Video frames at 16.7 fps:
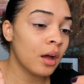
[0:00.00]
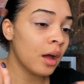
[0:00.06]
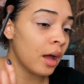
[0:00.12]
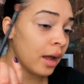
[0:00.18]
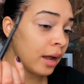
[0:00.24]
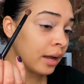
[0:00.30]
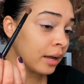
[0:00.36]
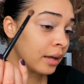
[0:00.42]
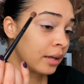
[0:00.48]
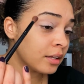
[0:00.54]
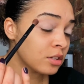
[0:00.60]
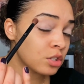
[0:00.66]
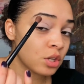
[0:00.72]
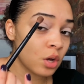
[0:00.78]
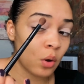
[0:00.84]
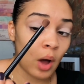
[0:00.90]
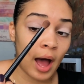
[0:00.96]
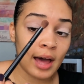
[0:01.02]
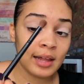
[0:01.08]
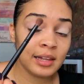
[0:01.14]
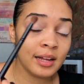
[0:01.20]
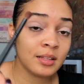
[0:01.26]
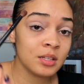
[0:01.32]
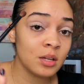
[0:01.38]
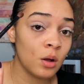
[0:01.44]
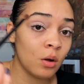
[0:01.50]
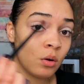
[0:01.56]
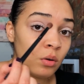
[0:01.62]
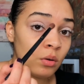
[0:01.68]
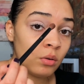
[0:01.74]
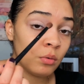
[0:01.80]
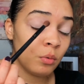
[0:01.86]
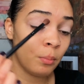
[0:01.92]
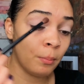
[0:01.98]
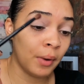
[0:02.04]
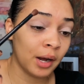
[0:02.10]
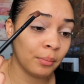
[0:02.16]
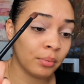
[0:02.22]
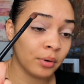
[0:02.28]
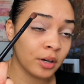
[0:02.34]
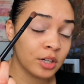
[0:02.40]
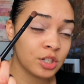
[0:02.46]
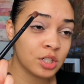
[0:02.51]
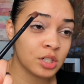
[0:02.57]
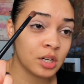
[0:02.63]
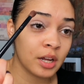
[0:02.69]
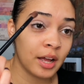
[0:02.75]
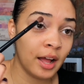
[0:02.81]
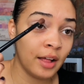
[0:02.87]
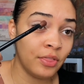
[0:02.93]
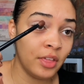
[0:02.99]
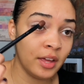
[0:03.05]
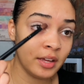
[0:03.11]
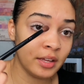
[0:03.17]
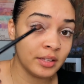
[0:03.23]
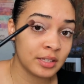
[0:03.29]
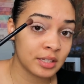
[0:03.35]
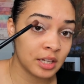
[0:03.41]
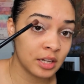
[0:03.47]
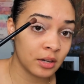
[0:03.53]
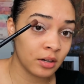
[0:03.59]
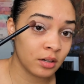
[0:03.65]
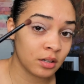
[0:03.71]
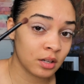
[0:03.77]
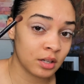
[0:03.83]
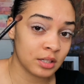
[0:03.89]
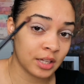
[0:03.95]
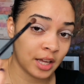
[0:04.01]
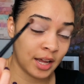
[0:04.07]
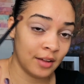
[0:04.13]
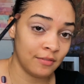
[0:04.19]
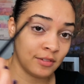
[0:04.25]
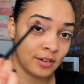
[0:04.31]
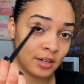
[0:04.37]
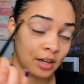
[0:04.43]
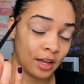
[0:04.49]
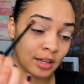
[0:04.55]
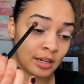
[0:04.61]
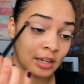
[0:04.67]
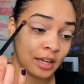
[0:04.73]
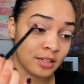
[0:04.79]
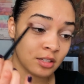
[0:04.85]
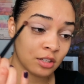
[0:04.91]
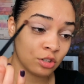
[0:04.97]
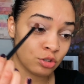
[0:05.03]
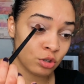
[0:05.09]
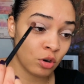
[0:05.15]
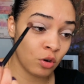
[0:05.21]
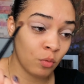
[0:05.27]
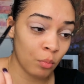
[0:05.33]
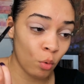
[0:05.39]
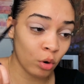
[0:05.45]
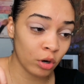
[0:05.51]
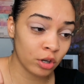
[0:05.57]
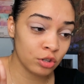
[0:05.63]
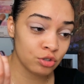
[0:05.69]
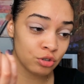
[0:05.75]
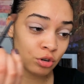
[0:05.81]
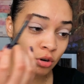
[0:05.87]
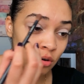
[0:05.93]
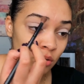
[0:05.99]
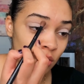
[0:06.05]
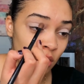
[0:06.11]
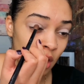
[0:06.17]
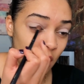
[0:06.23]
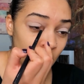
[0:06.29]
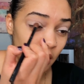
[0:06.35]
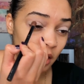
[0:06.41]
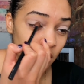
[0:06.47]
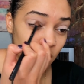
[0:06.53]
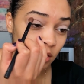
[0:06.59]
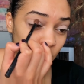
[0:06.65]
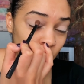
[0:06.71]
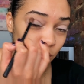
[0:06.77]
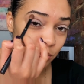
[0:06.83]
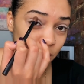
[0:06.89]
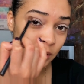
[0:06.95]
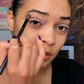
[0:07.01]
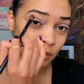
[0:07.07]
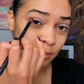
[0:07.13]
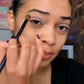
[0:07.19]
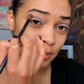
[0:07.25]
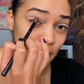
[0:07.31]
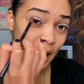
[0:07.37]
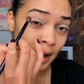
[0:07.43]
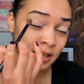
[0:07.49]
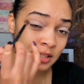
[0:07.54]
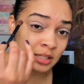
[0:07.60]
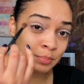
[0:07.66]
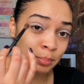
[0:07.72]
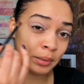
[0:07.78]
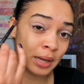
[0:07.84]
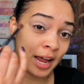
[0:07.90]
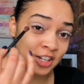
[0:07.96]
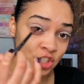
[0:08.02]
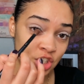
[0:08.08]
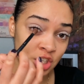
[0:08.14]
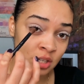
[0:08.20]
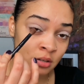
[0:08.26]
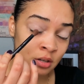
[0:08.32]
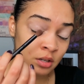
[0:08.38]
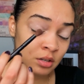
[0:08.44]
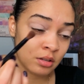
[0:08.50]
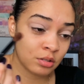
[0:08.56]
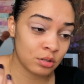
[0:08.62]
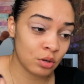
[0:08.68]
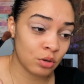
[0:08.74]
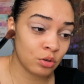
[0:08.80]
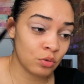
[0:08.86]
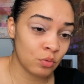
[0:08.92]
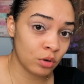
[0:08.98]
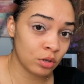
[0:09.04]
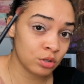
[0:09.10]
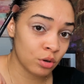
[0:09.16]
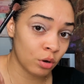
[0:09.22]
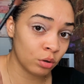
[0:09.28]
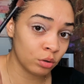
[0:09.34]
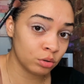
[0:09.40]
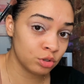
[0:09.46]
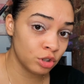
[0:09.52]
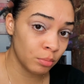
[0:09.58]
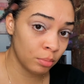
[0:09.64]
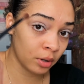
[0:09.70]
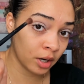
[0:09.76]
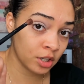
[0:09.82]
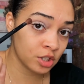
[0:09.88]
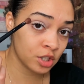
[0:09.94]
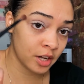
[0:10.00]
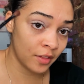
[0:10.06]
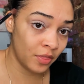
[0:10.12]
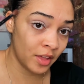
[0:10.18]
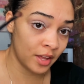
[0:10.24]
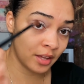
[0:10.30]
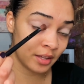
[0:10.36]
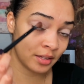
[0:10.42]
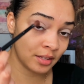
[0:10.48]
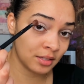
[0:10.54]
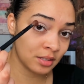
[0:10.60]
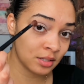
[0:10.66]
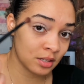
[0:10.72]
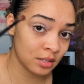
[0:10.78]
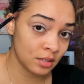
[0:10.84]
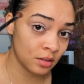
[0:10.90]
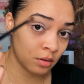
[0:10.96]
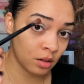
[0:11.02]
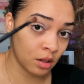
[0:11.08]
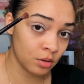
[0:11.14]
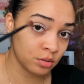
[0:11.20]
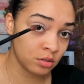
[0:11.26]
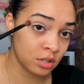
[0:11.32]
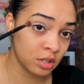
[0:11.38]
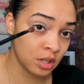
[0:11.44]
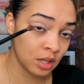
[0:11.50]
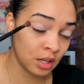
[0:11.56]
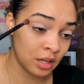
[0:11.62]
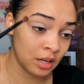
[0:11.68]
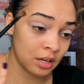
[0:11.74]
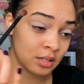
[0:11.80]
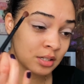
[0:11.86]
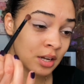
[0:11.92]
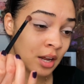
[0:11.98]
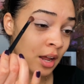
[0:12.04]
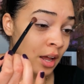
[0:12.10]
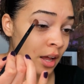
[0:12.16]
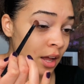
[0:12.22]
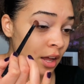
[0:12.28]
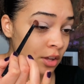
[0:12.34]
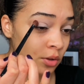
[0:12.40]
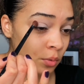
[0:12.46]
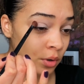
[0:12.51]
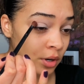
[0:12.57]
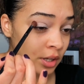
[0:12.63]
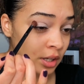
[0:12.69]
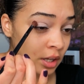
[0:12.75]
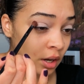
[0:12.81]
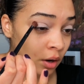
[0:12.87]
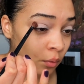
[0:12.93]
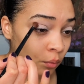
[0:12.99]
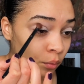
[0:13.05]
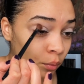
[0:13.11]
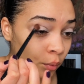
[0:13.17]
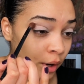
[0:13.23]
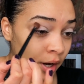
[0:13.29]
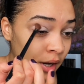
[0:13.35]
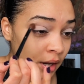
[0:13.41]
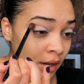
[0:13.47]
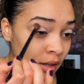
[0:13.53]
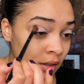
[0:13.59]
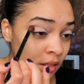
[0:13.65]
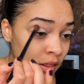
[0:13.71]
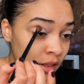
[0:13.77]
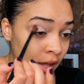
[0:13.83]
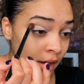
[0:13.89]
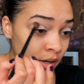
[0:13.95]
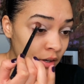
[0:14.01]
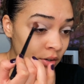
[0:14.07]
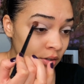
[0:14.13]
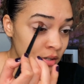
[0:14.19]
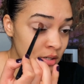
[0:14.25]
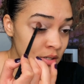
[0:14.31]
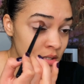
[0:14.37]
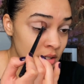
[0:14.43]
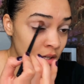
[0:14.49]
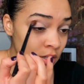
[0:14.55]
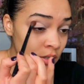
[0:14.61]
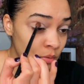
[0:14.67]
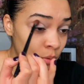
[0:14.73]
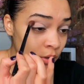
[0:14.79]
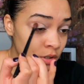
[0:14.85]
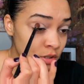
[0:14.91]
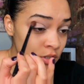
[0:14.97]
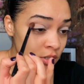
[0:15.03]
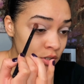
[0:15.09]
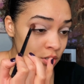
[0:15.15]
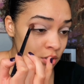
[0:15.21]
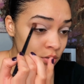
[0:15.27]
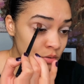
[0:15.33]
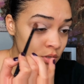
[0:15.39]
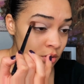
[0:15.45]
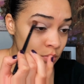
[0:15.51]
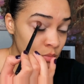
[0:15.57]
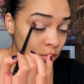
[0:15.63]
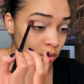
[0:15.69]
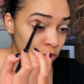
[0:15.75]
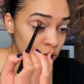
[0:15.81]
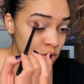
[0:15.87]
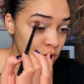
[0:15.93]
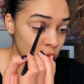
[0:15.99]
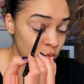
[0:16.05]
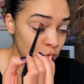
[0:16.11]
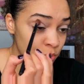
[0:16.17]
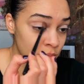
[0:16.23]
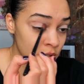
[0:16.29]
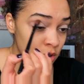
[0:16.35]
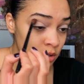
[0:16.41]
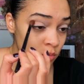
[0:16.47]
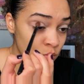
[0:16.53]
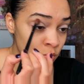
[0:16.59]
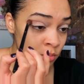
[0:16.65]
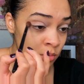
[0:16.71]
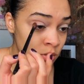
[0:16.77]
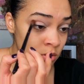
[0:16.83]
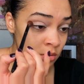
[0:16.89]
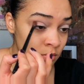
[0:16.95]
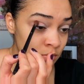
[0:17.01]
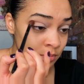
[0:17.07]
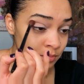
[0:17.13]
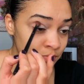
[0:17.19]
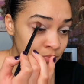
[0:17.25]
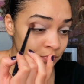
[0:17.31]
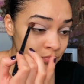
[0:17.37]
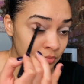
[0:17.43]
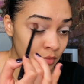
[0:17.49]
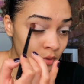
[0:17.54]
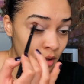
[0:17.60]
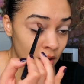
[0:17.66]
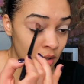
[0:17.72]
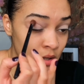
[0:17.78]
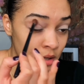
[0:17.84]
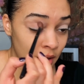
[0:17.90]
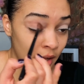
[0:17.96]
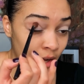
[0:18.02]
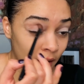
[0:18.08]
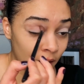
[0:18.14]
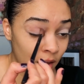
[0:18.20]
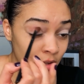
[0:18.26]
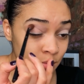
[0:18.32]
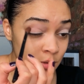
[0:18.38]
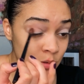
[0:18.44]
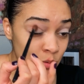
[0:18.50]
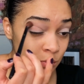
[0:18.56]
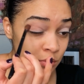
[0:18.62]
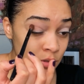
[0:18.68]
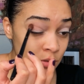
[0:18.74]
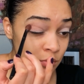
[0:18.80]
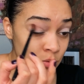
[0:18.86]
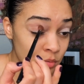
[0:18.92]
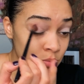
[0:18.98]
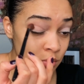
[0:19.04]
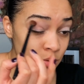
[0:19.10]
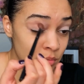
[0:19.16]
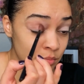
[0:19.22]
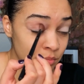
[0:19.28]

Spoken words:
And so I like to hold my brush at the ends here because I have like less control. More control, it'll be splotchy. So you to hold your brush at the end, closer to the end, and you want to get right in that crease, and you want to just do some little swoopy swoops. I call them swoopy swoops.